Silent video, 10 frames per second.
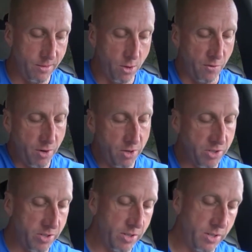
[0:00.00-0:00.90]
Well,
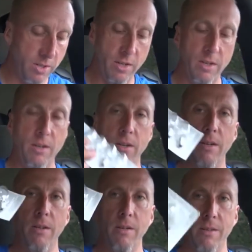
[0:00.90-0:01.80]
first,
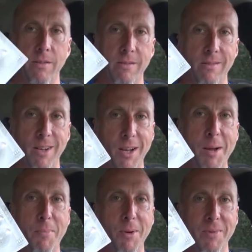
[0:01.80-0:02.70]
the
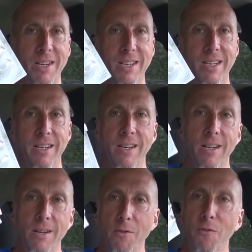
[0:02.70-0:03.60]
light bulbs I needed.
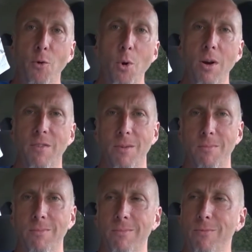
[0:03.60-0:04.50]
Four of
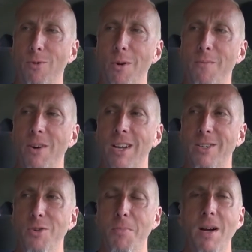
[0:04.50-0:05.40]
them. Four of them for
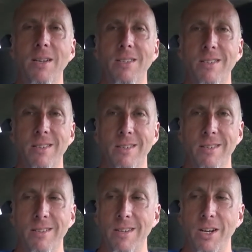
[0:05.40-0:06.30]
like two bucks.
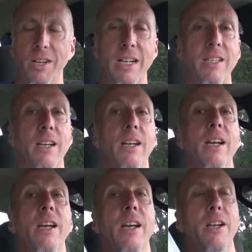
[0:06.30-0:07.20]
I could have got the
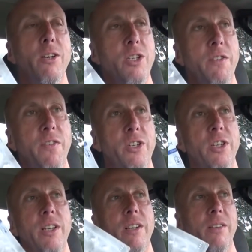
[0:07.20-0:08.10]
energy
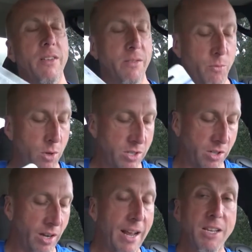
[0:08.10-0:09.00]
efficient ones
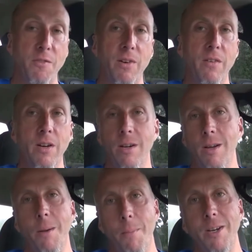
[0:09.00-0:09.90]
that's gonna last forever
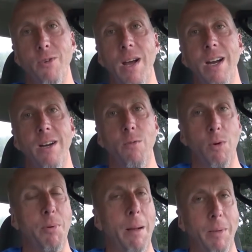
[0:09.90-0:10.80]
my dryer
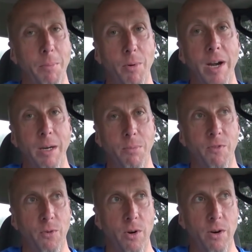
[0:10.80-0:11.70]
will probably break
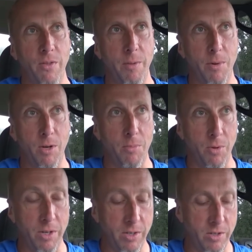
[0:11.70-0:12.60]
before the bulb
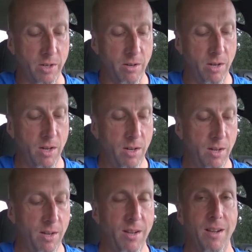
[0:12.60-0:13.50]
would, so
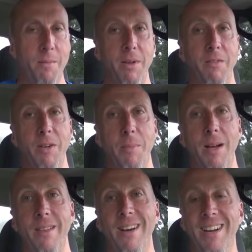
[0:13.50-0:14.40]
I'm not even gonna
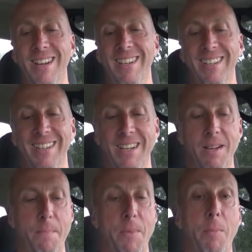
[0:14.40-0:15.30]
bother.
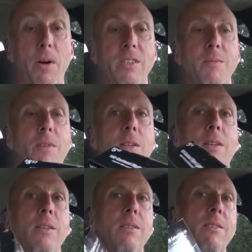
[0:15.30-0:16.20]
I bought some of
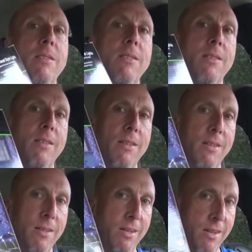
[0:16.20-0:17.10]
this.
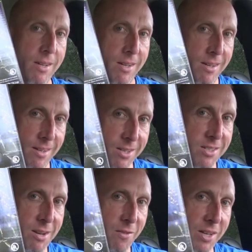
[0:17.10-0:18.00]

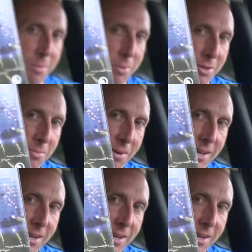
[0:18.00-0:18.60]
This is definitely impulse